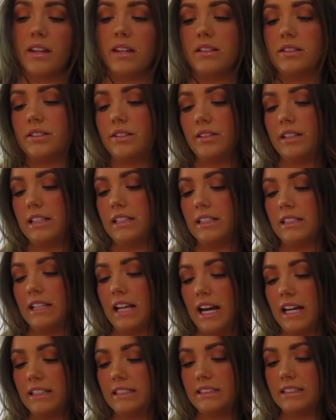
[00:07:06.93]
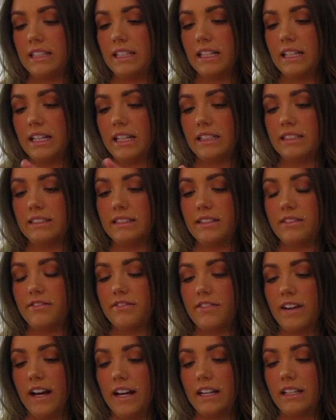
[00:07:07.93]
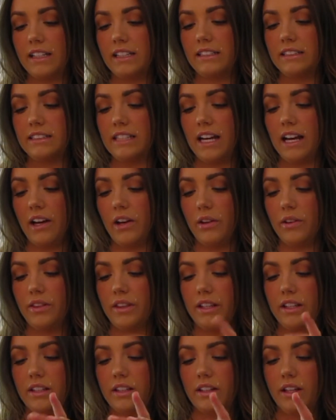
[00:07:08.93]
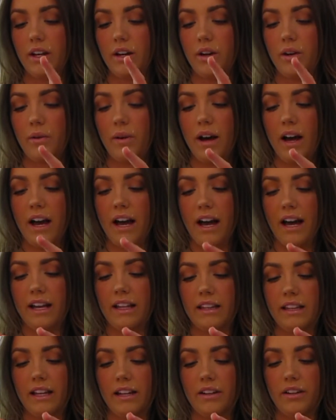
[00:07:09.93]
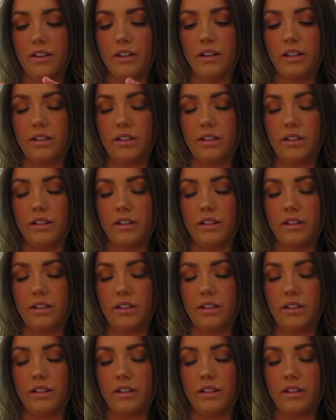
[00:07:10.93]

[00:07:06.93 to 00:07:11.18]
So then the last thing is the Vitalist Healthy Glow Highlighter